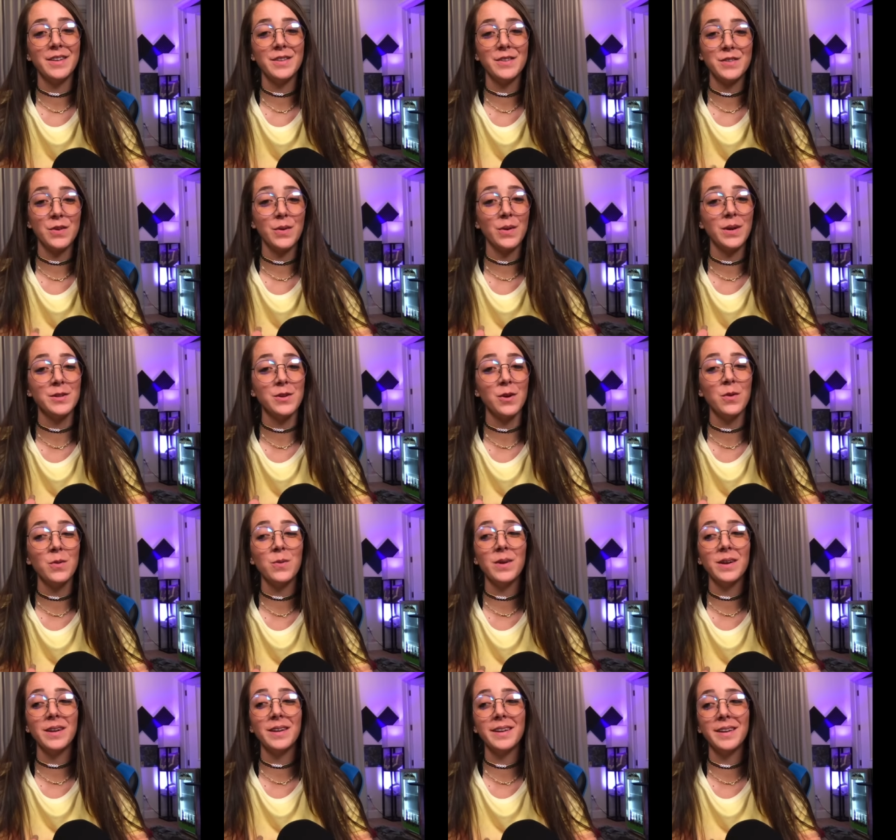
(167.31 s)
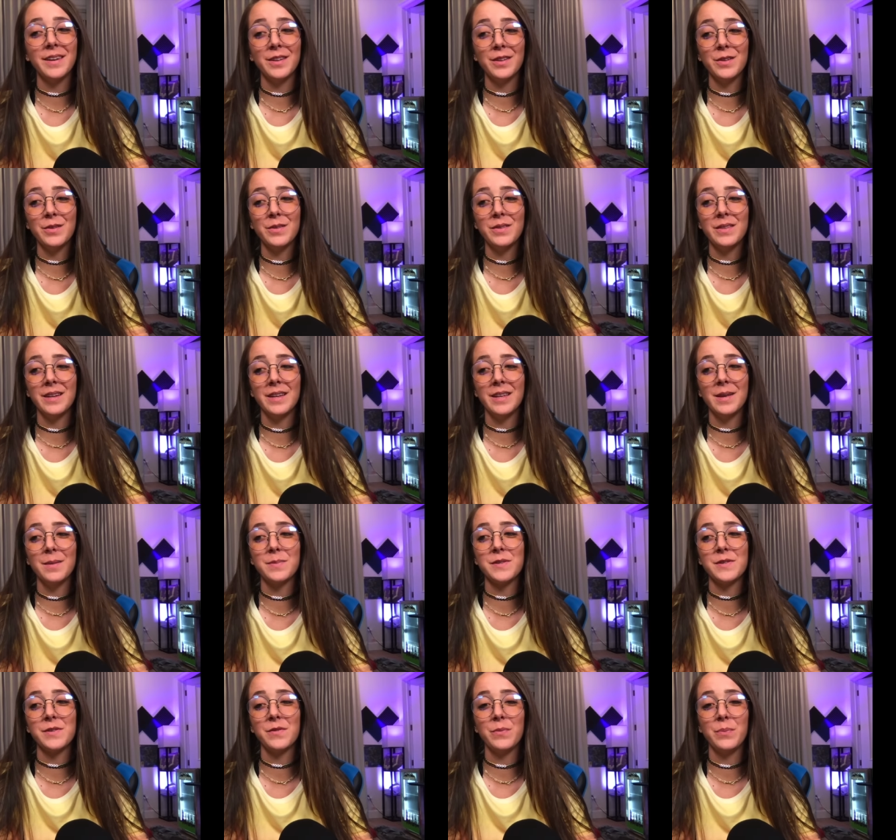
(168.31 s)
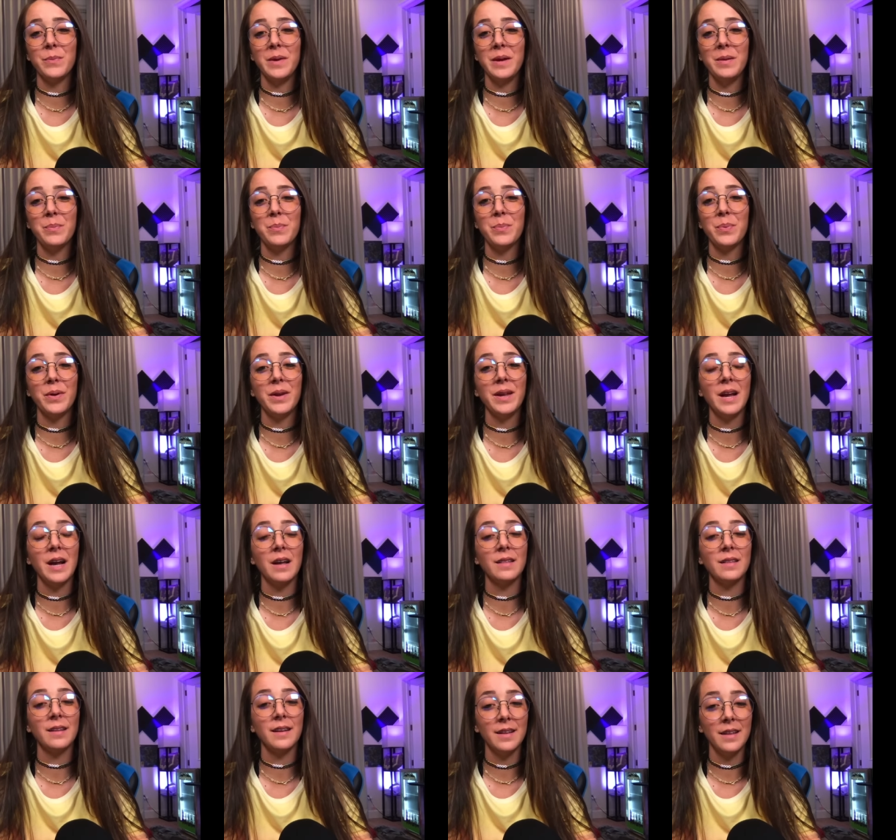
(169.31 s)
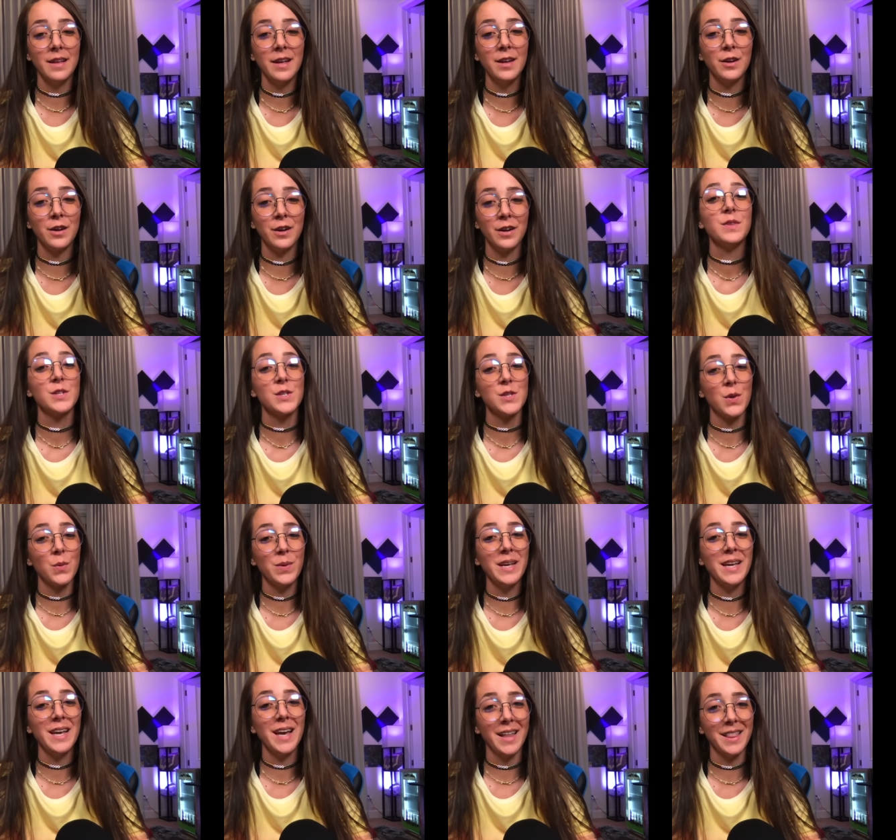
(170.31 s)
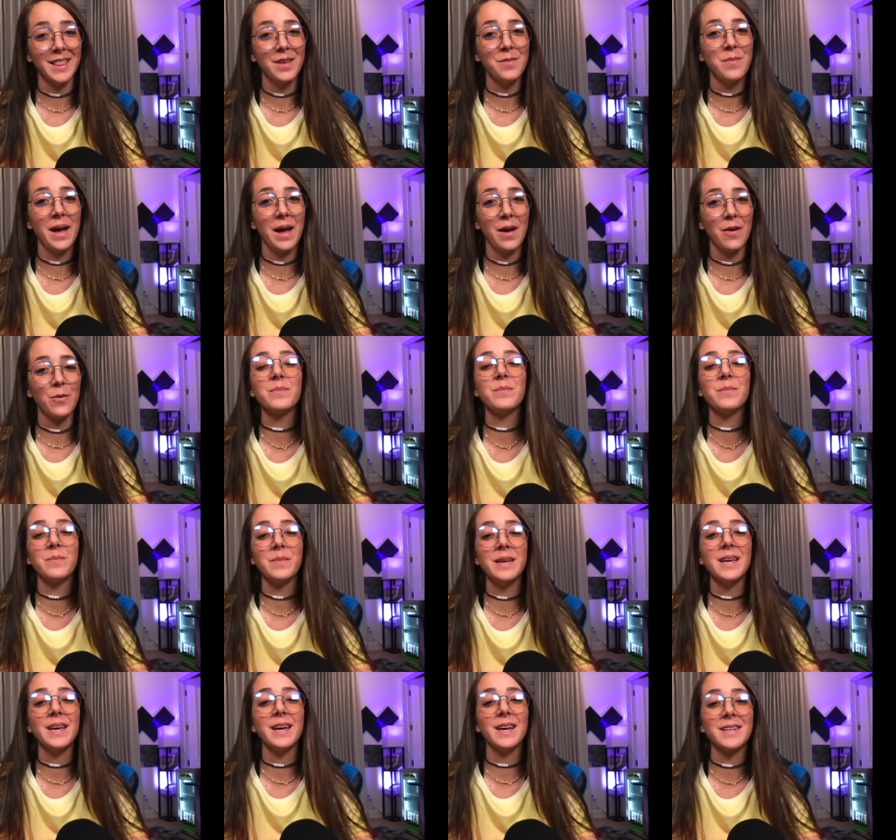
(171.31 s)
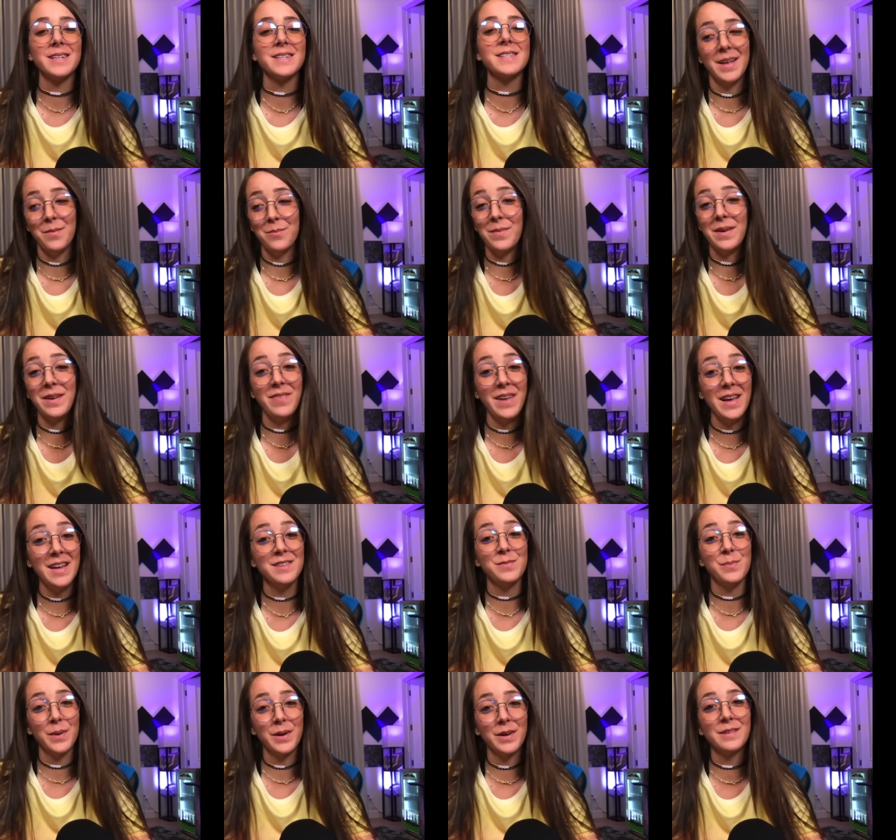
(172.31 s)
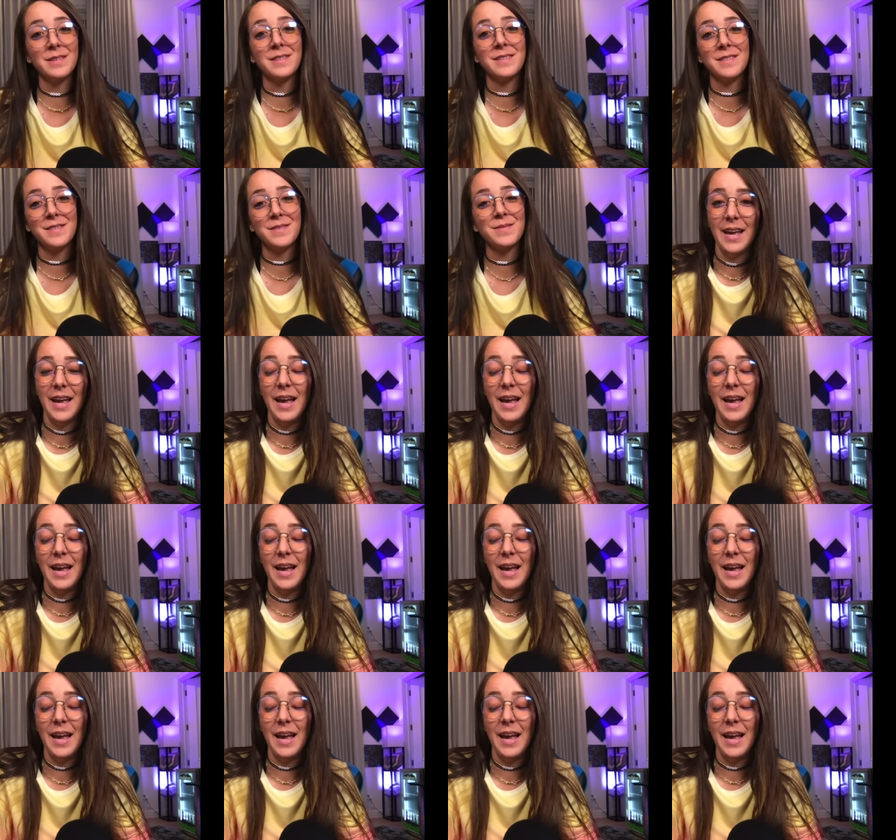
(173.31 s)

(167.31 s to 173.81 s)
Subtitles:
So I don't want to include the clips of me putting on the glitter, so we cut them out because my face burns.